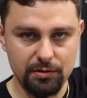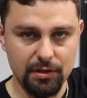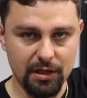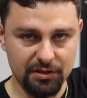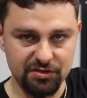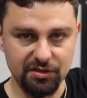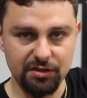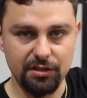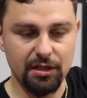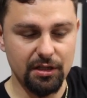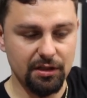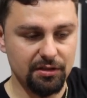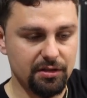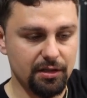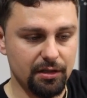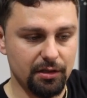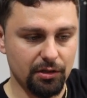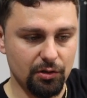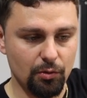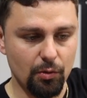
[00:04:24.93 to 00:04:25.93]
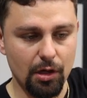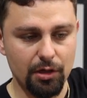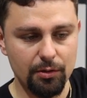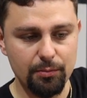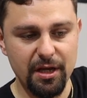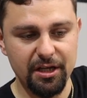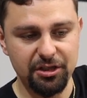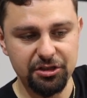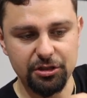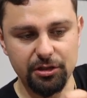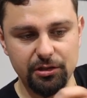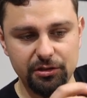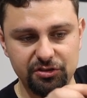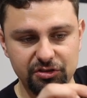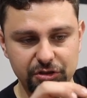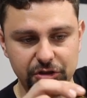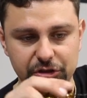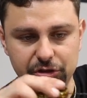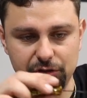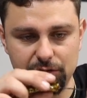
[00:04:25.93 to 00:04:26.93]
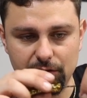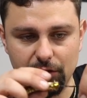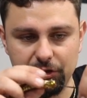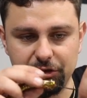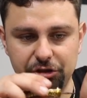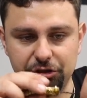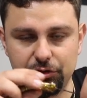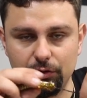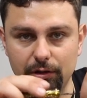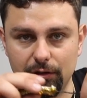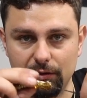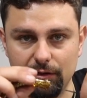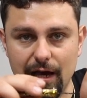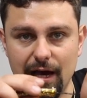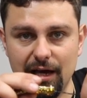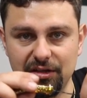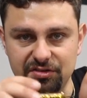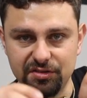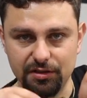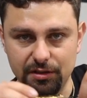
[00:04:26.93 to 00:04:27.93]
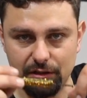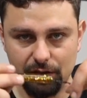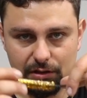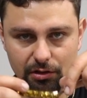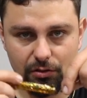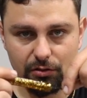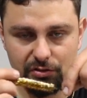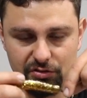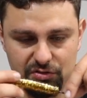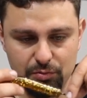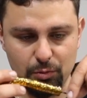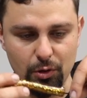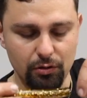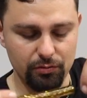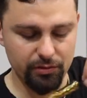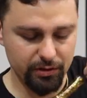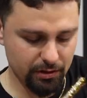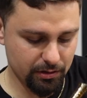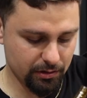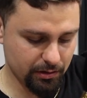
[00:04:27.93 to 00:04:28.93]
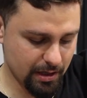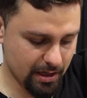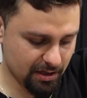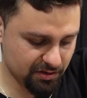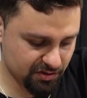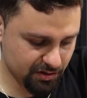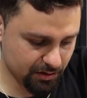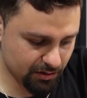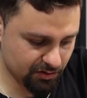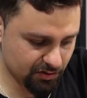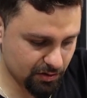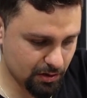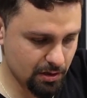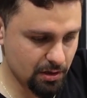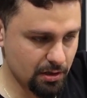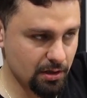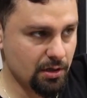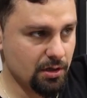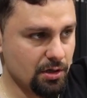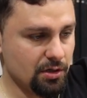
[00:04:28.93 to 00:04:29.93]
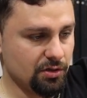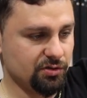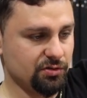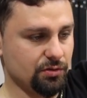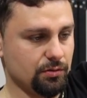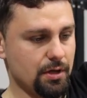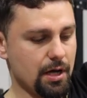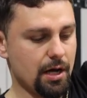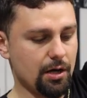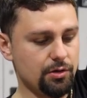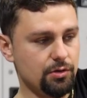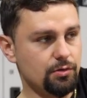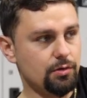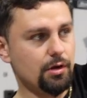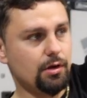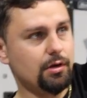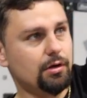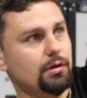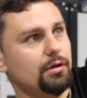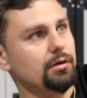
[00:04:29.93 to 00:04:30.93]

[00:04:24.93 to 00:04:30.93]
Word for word: That's a key thing. You want to make sure it's a sh nice short elastic, you know, the small rigging elastics. So now you've got